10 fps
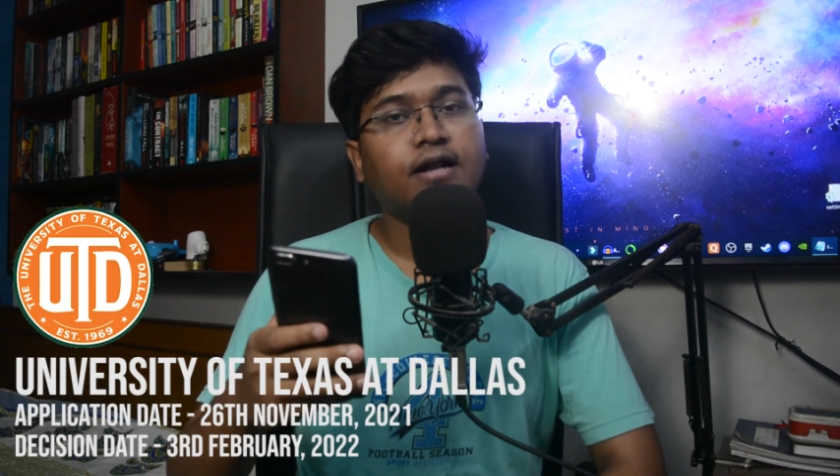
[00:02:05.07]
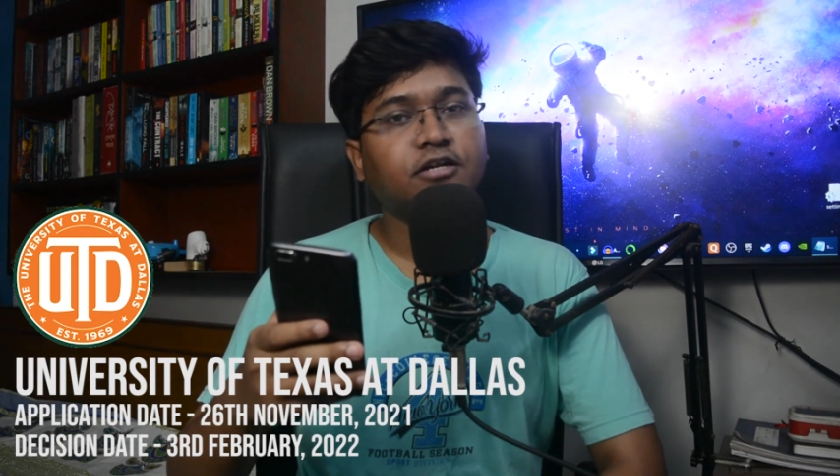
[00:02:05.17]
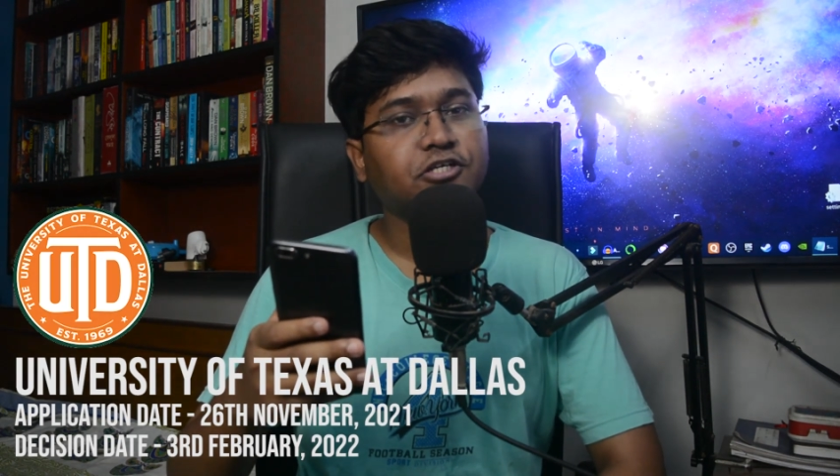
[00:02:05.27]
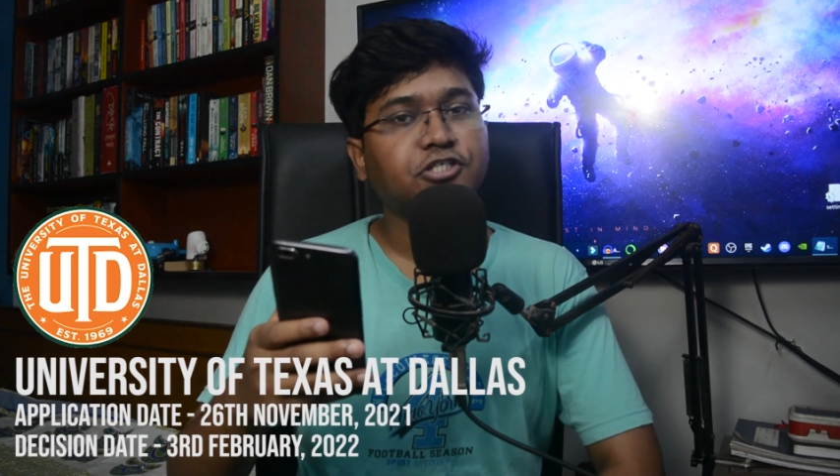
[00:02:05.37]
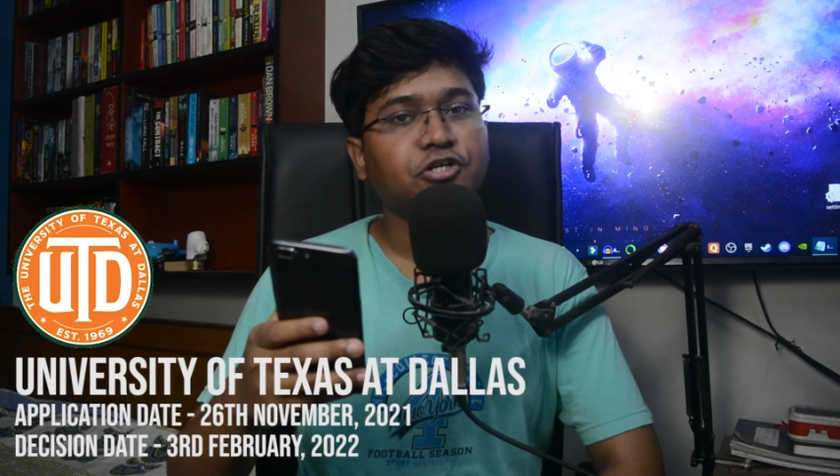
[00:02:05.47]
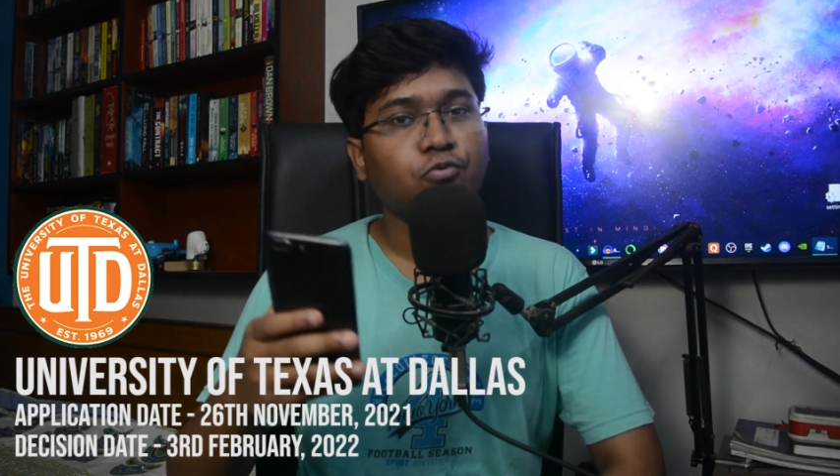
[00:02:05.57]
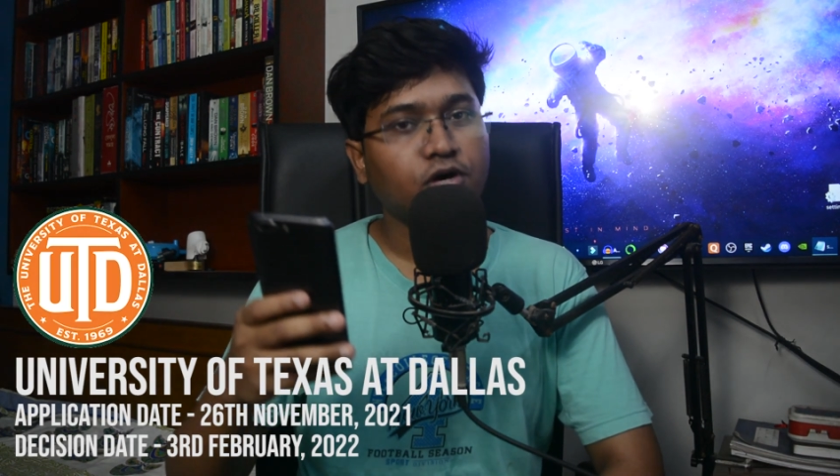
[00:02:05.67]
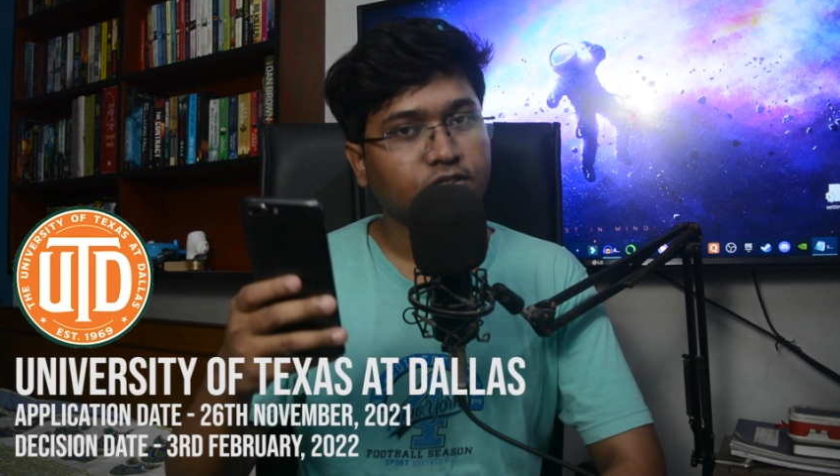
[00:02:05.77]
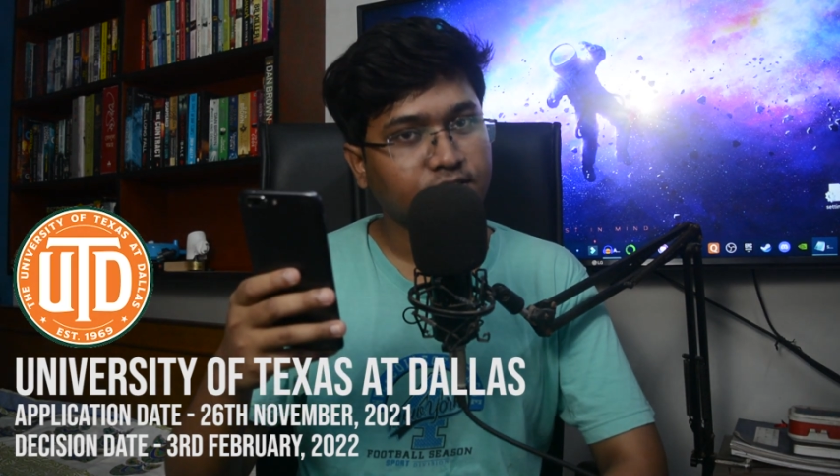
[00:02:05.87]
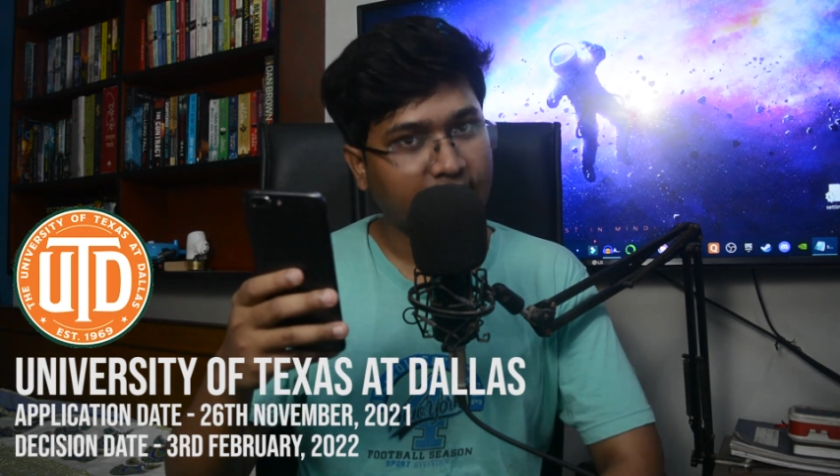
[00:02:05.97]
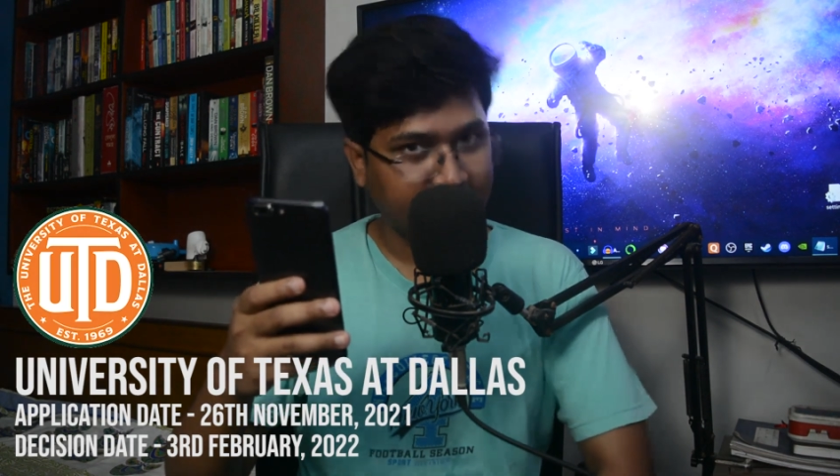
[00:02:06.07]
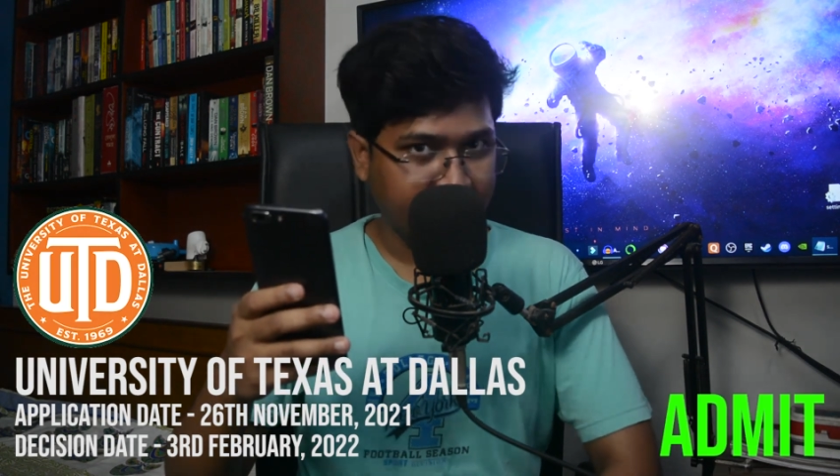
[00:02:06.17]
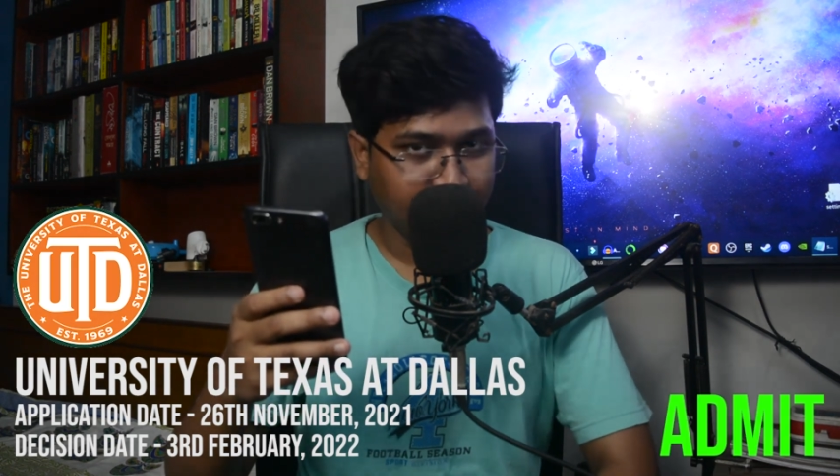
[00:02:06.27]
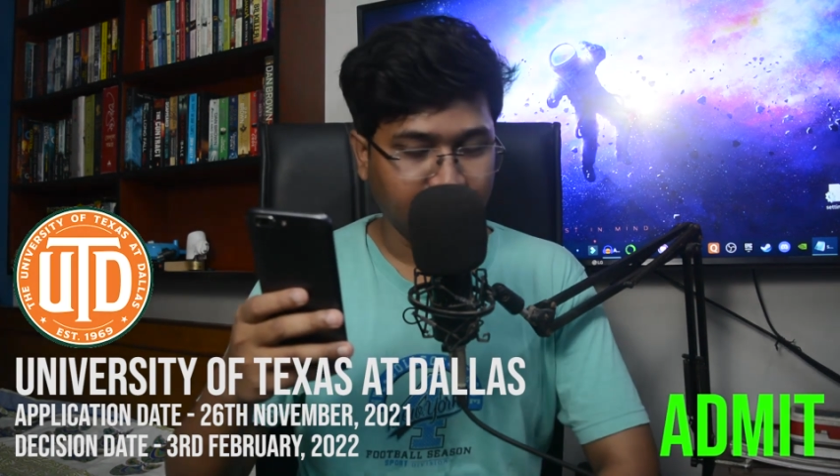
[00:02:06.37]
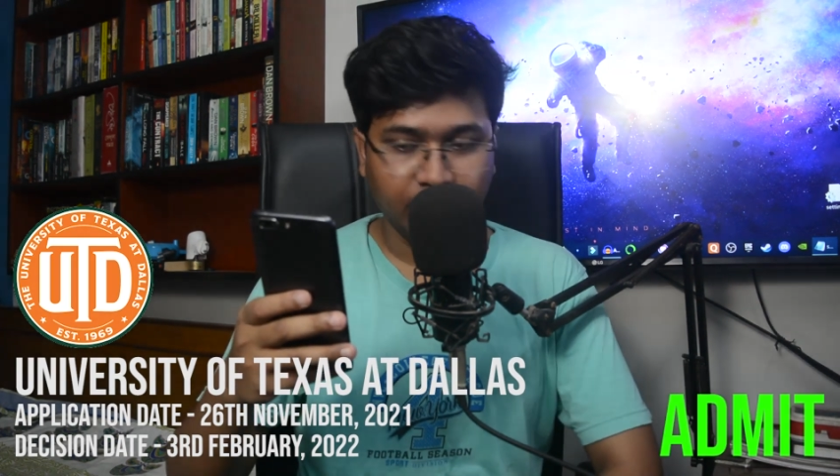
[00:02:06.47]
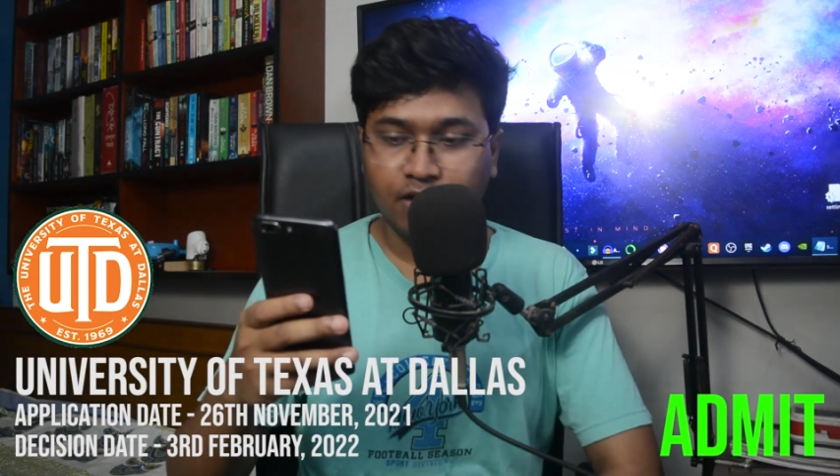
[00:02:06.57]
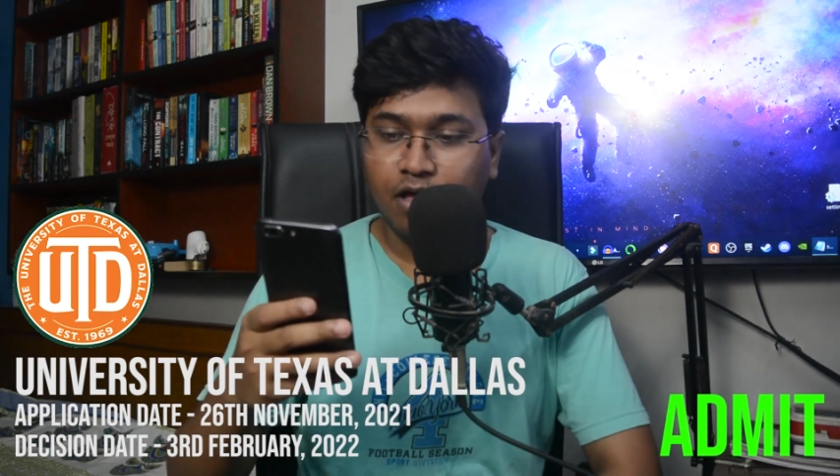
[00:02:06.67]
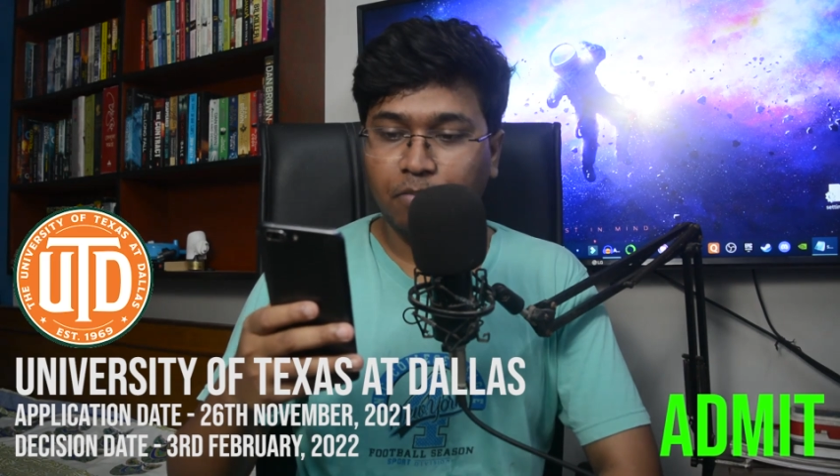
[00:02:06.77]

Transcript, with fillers: and the decision was an admit.